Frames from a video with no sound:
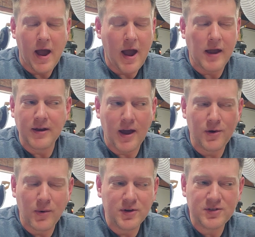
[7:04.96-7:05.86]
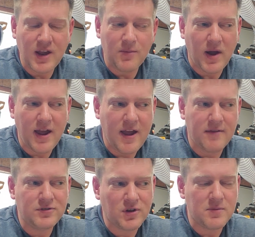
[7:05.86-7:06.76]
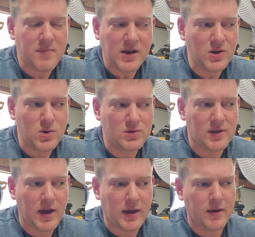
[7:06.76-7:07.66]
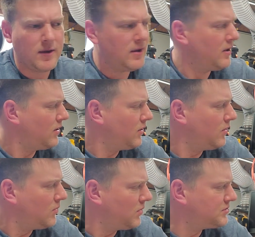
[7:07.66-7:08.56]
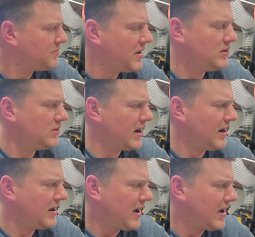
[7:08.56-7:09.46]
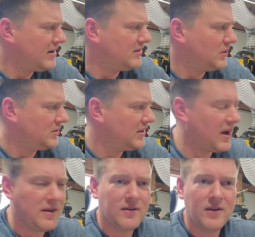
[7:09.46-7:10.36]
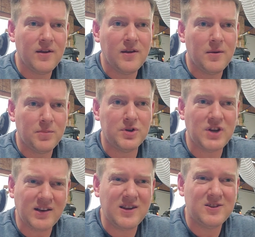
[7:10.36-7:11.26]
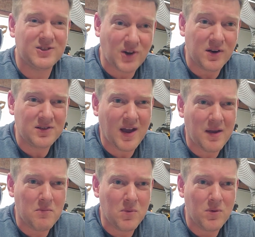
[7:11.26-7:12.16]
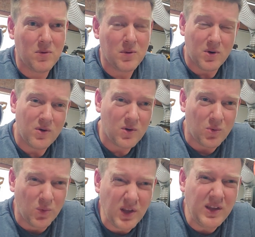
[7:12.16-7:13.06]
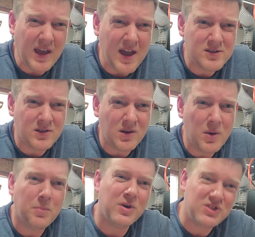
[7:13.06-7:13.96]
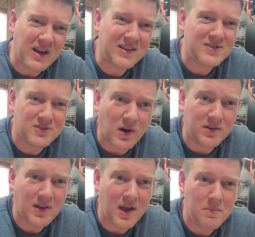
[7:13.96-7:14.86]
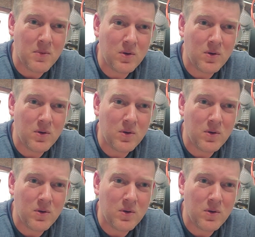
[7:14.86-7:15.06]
I, I, don't understand why I have certain menus like, what was the menu that I, I had to deal with today? Projected start time. Really, guys? Projected start time?